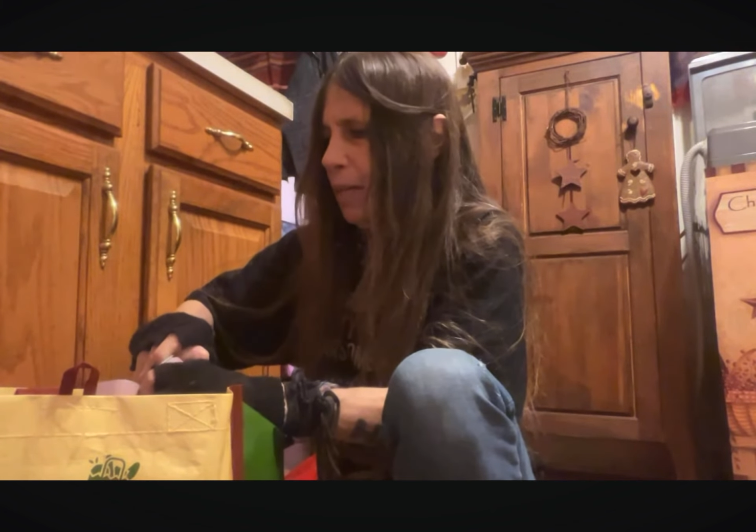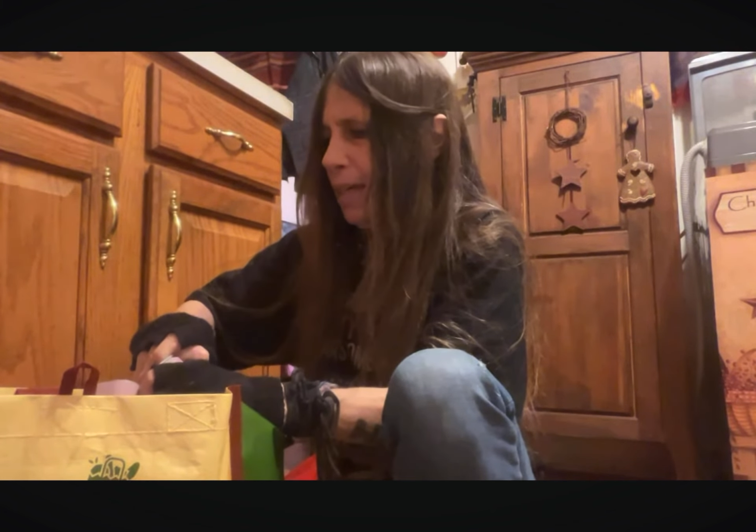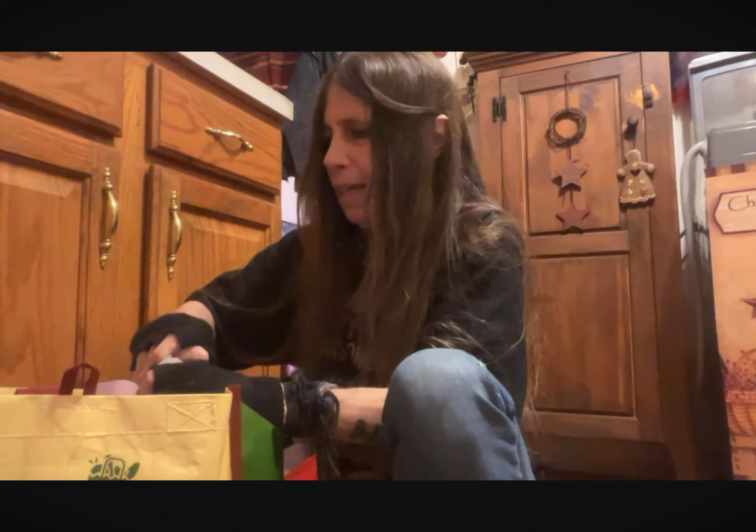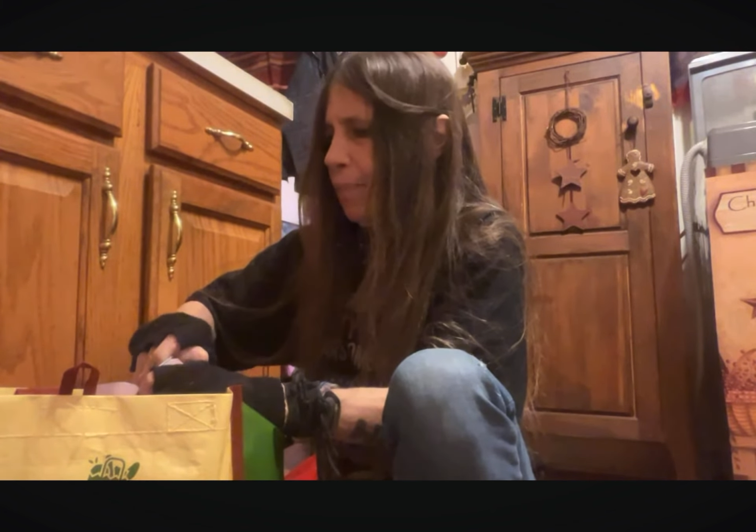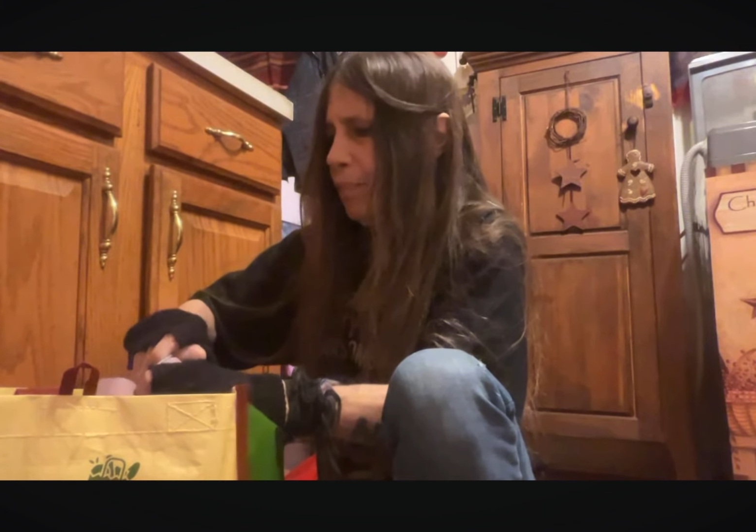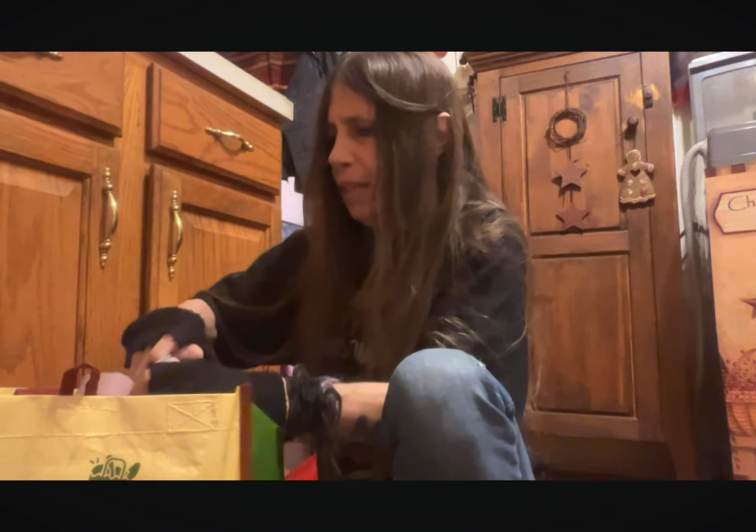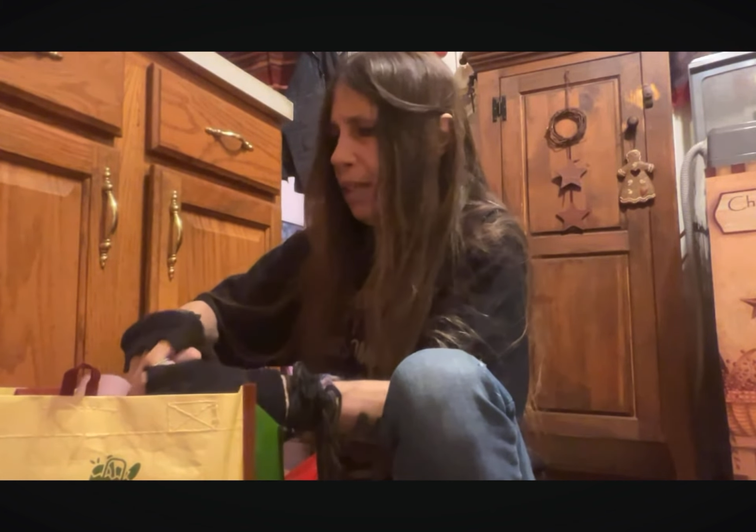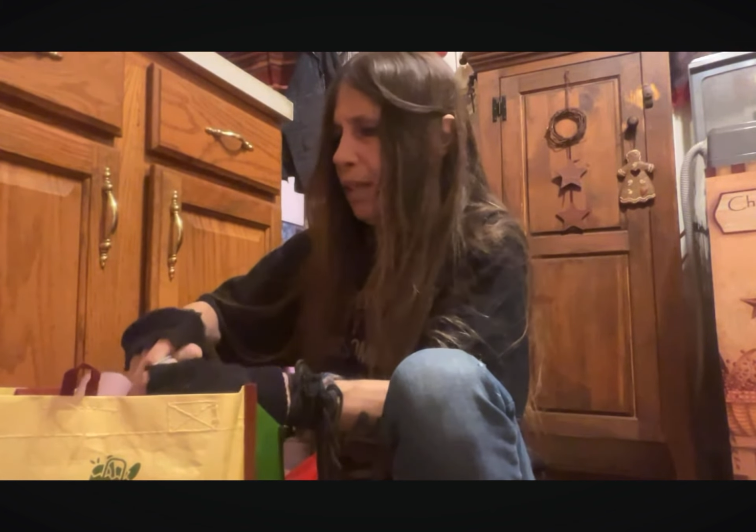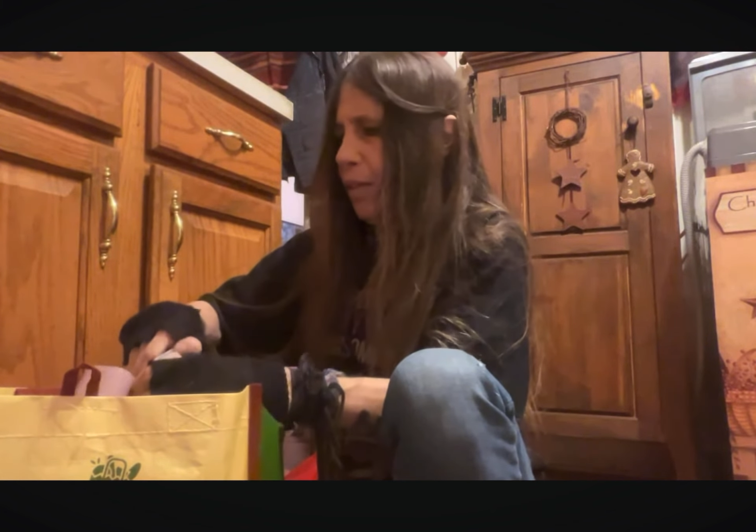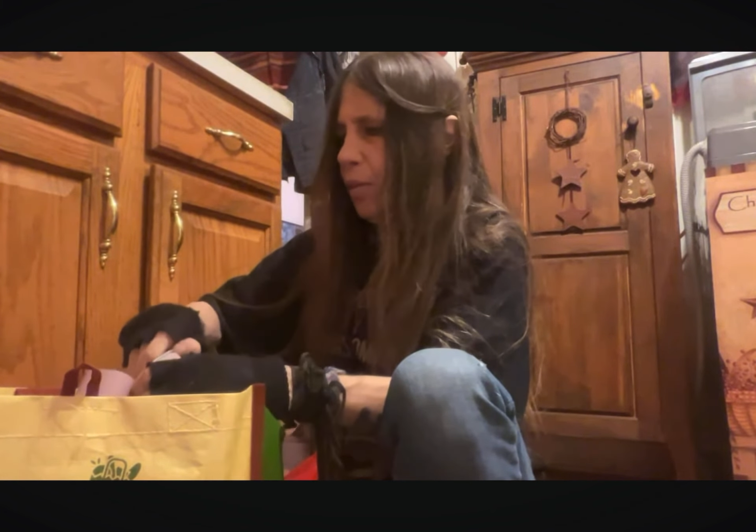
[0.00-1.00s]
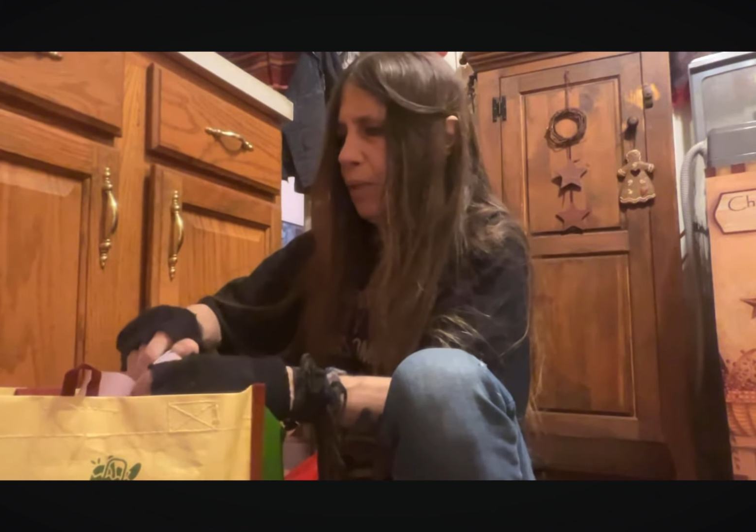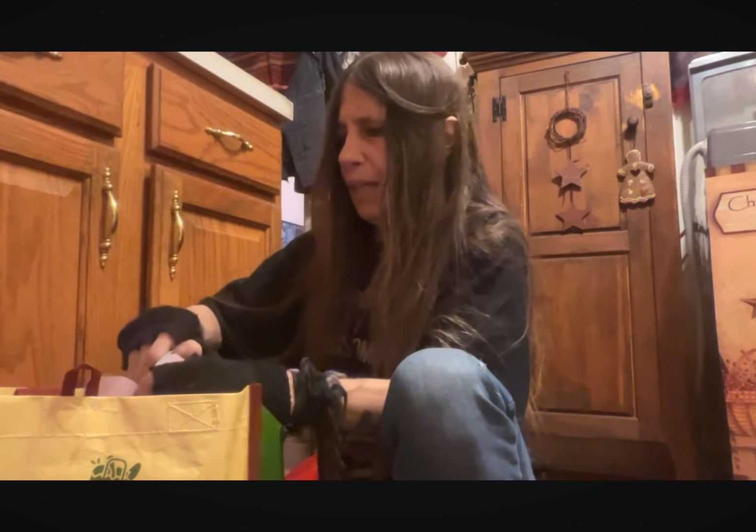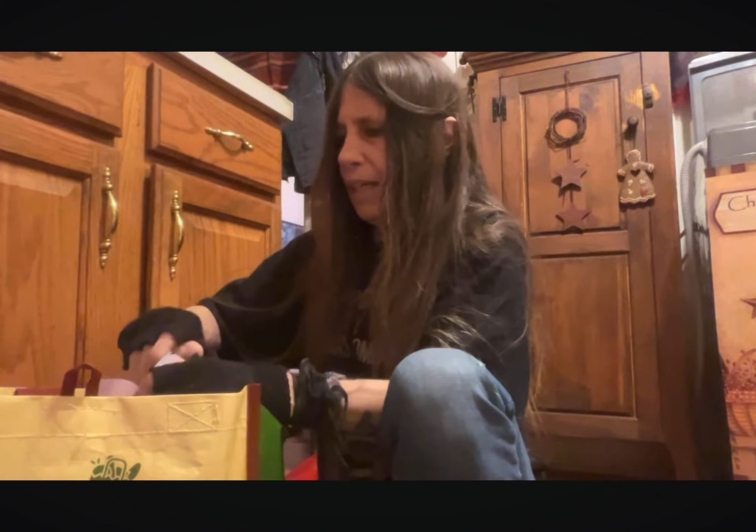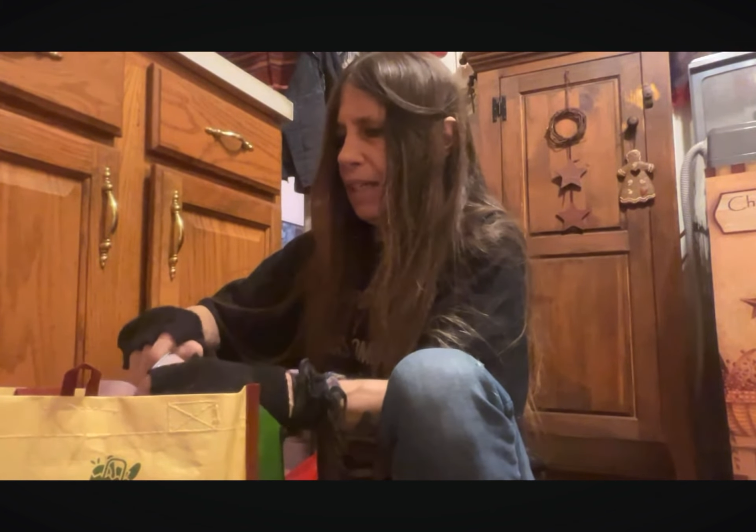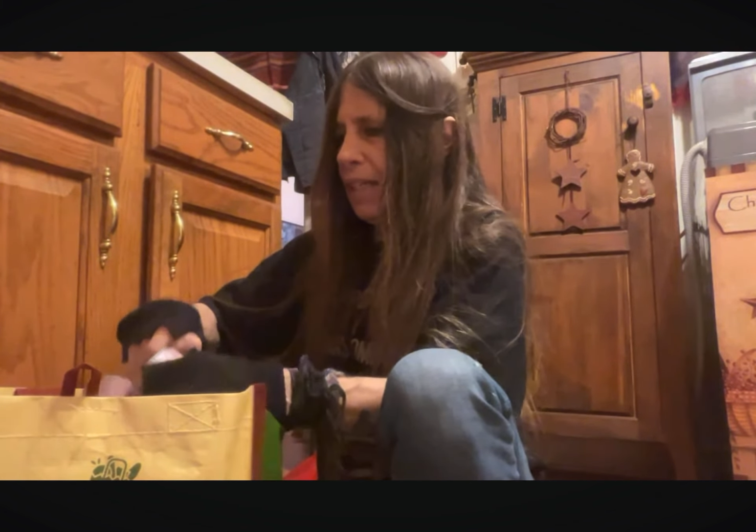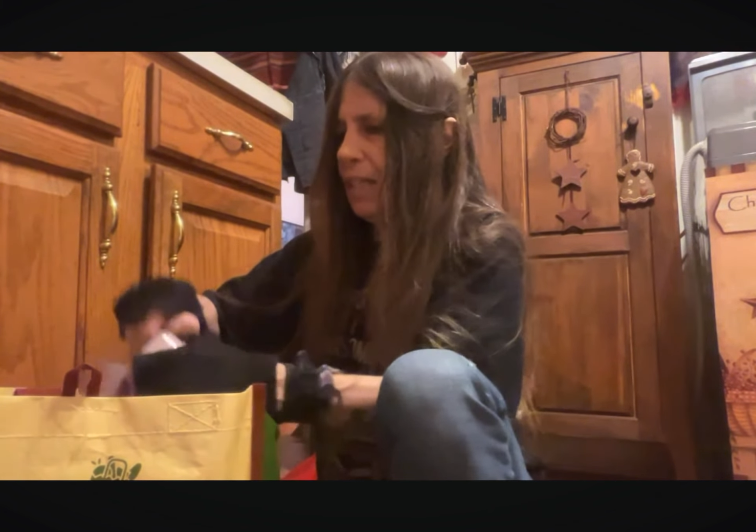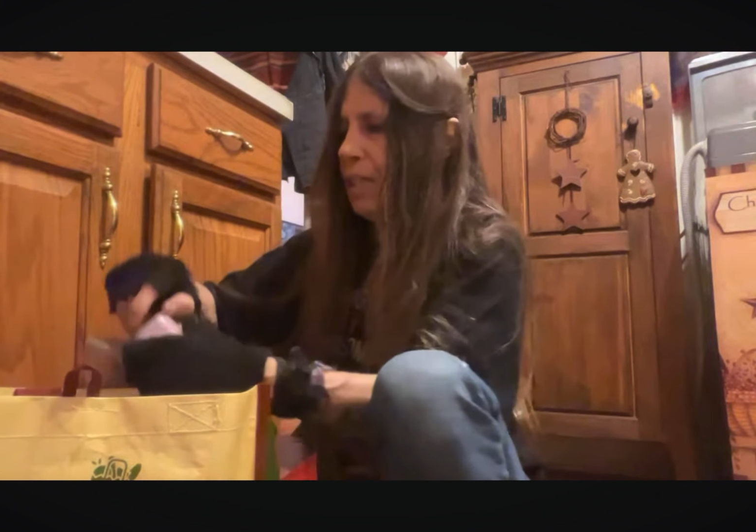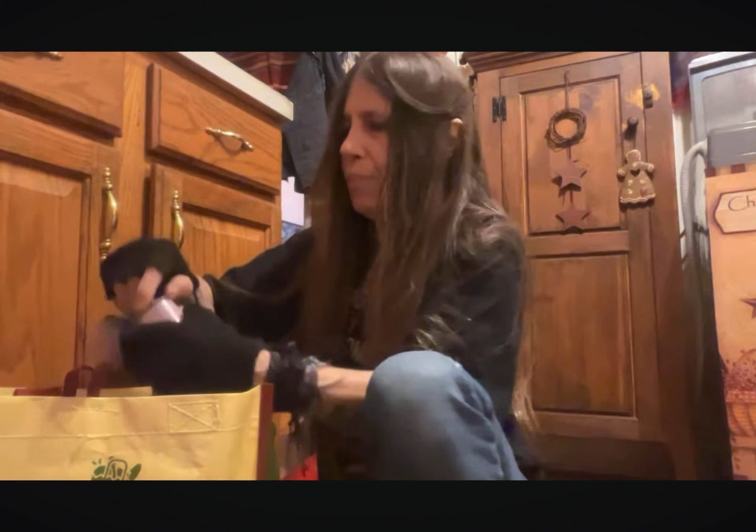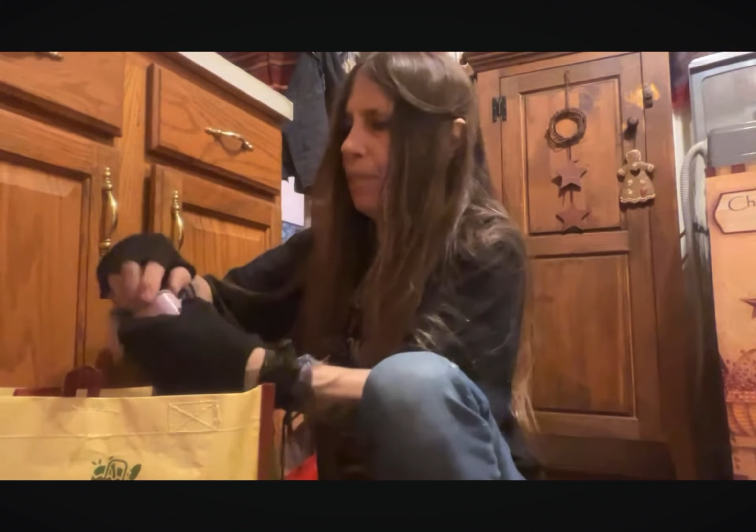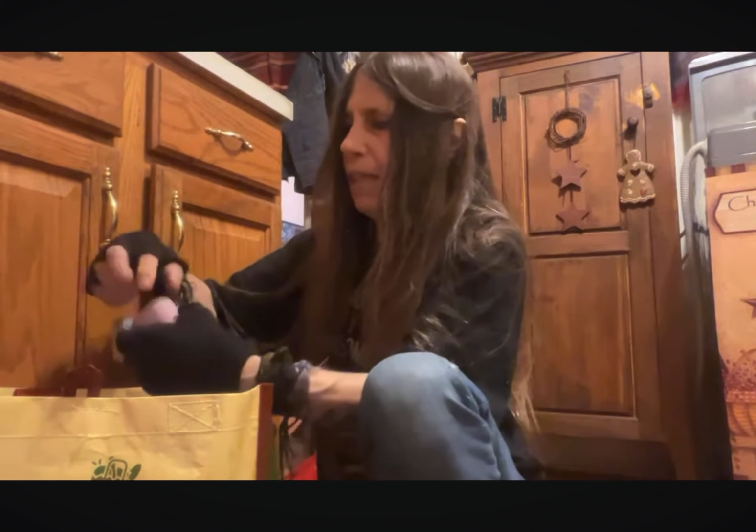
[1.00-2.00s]
do I empty it? Wait, I see
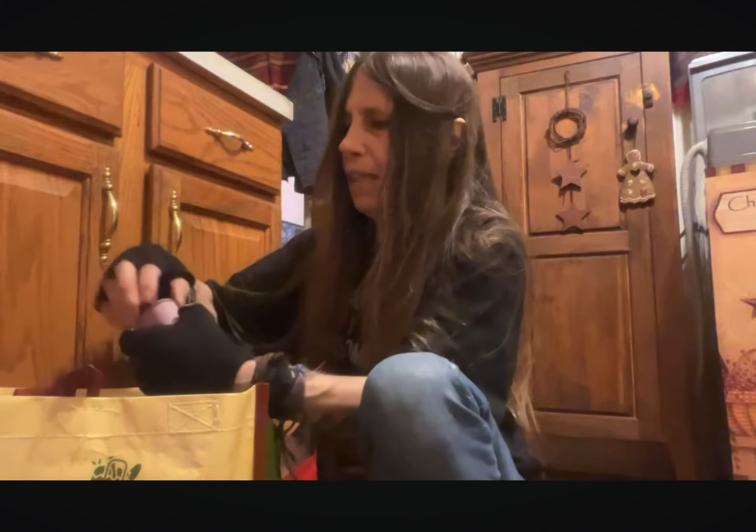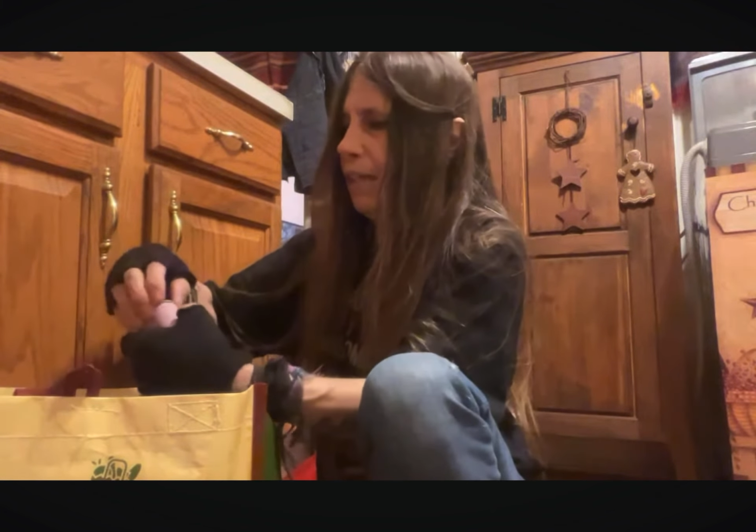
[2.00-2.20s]
something